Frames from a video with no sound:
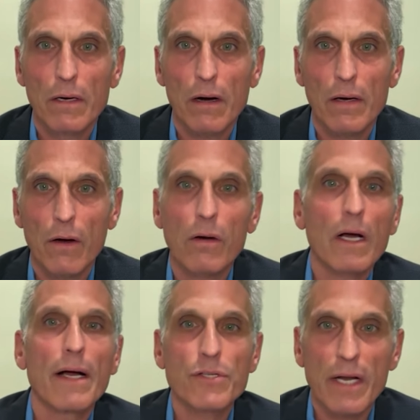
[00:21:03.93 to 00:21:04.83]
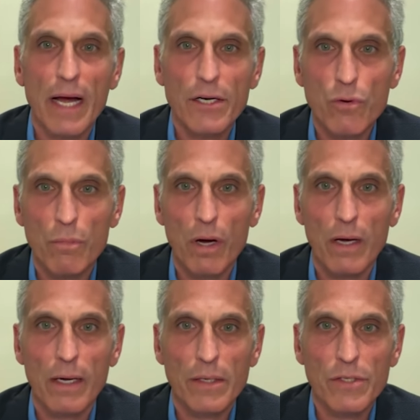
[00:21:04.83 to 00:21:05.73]
on all kinds of natural yeah.
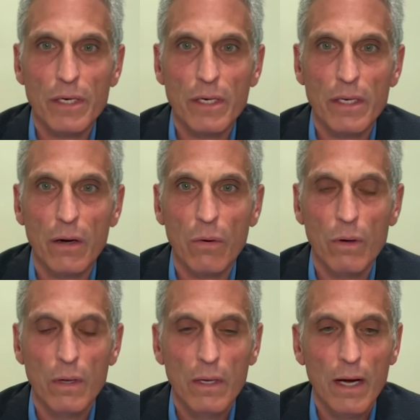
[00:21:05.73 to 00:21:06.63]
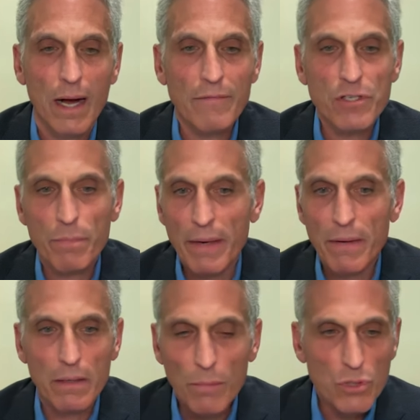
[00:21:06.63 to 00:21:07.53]
products and you know i've
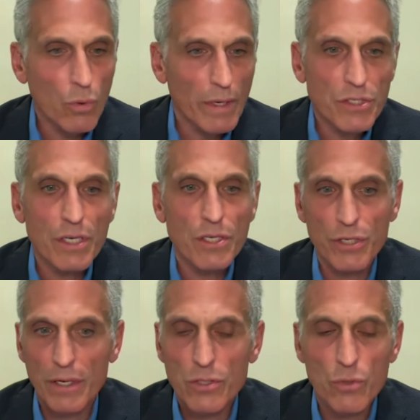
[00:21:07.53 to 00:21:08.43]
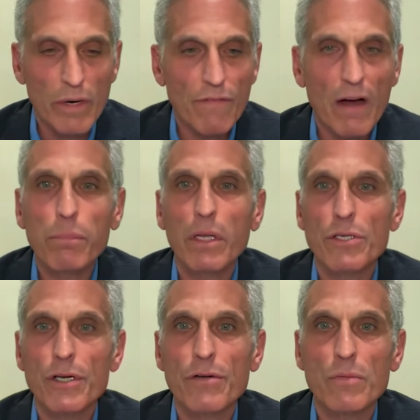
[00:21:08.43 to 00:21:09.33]
spent almost 26 years 25
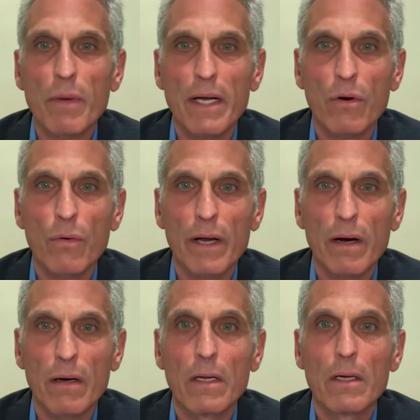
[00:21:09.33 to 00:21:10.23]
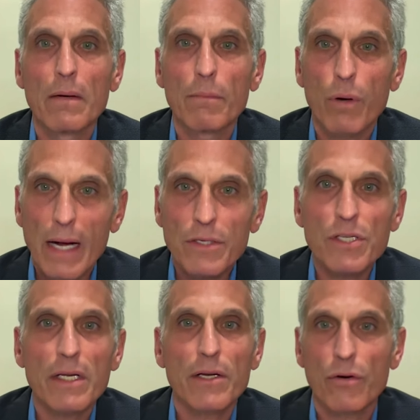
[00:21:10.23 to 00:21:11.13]
plus years of my career
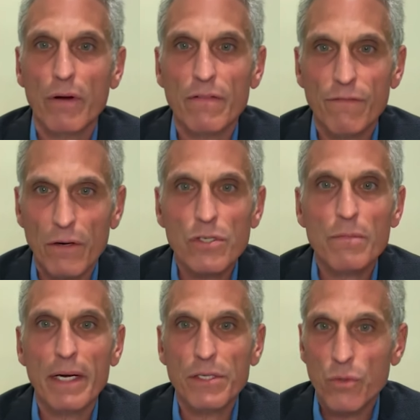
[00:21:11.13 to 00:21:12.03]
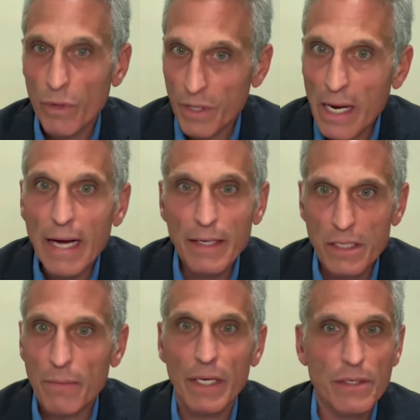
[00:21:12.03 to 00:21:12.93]
practicing integrative functional medicine within
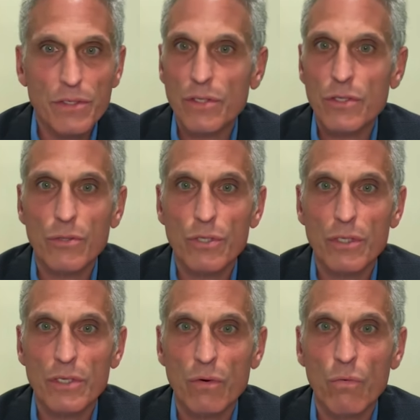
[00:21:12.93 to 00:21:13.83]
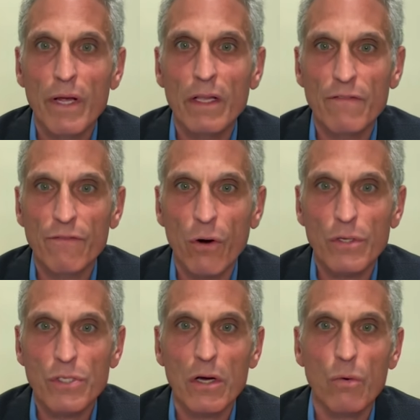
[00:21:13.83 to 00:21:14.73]
academic institutions and really
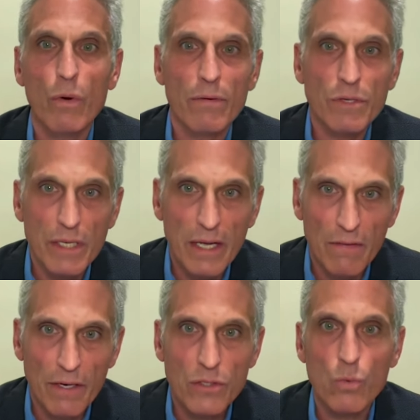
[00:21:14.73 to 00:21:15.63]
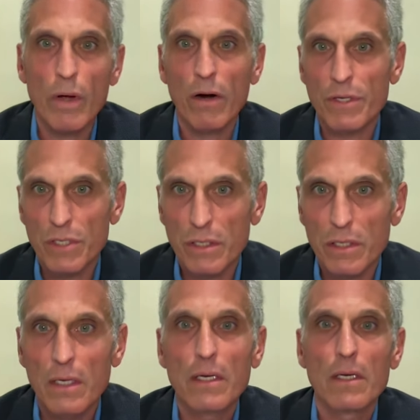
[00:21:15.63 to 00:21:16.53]
focused on where is the evidence, where isn't,
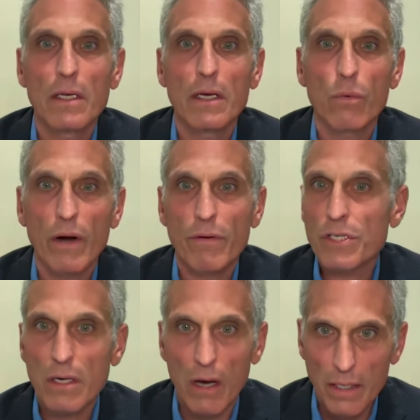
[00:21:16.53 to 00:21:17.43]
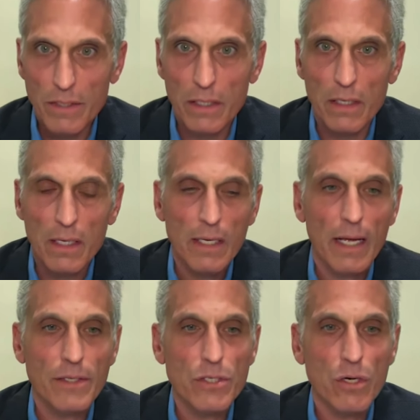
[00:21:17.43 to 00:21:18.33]
you know, where is it not? And
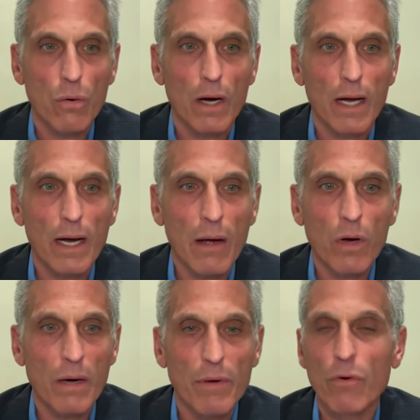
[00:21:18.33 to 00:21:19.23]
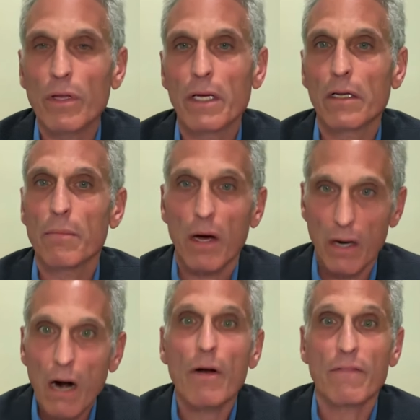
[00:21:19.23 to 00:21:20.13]
and so I, I want to be really clear about
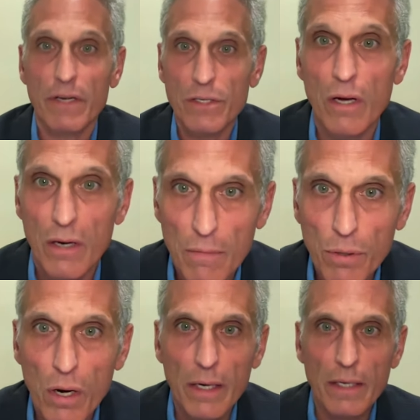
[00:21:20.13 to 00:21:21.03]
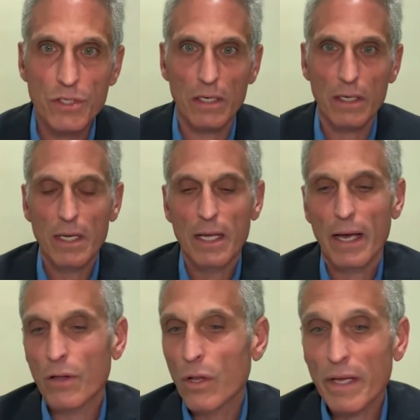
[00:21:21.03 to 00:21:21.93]
our evidence on our products. And
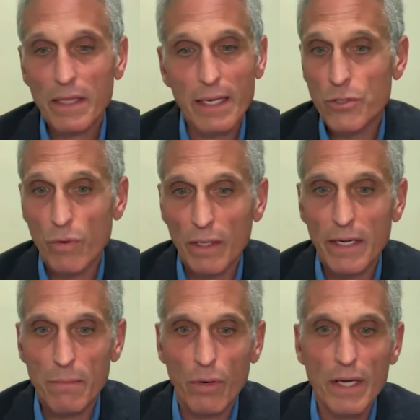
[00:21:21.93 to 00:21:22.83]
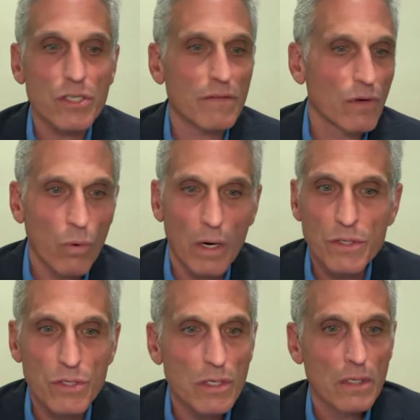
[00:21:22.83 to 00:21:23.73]
and although I think it's really impressive, it
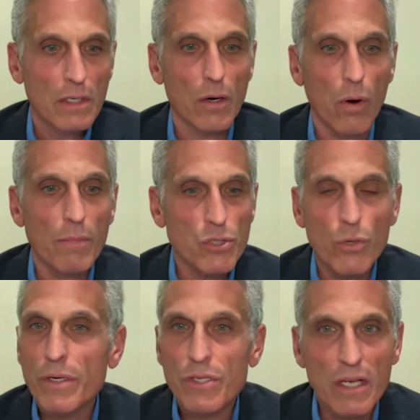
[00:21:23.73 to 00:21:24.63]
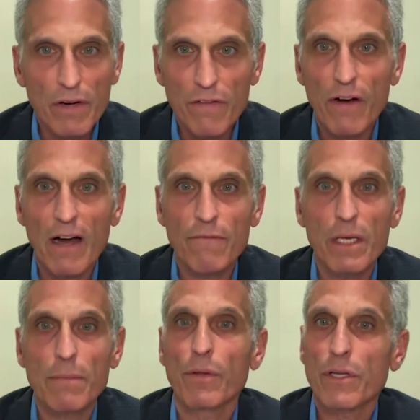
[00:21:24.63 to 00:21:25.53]
was you know almost 275
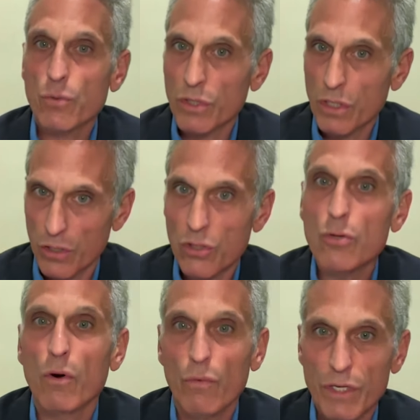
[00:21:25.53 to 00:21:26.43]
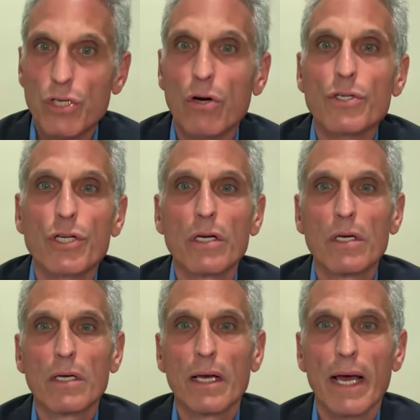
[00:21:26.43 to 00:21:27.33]
people. This was consumer research,
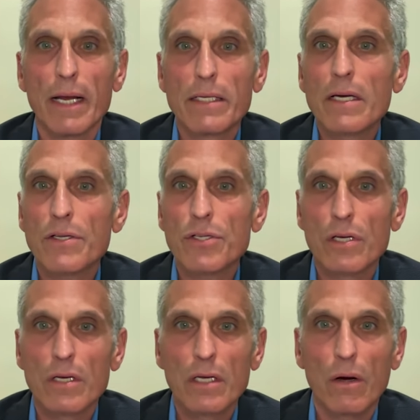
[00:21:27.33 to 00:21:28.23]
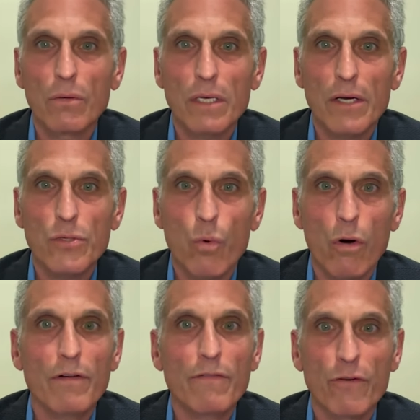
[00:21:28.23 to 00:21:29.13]
and it does you know does
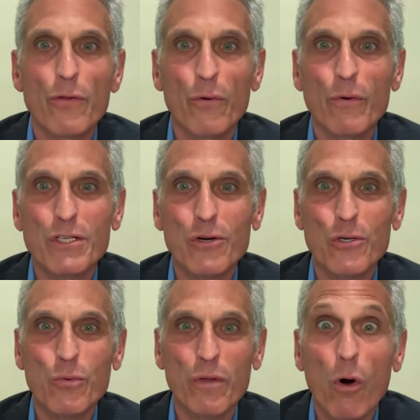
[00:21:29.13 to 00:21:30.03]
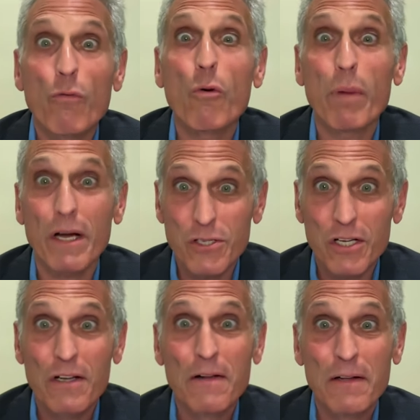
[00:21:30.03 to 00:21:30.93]
warrant further research with more
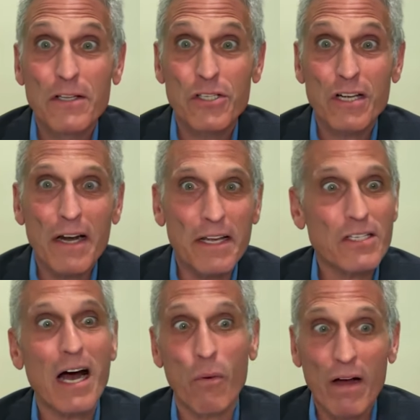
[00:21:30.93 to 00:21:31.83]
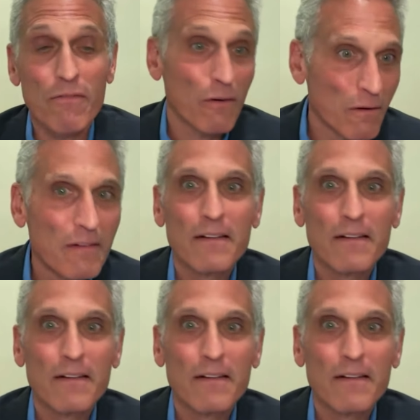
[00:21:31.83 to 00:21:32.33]
robust studies. However.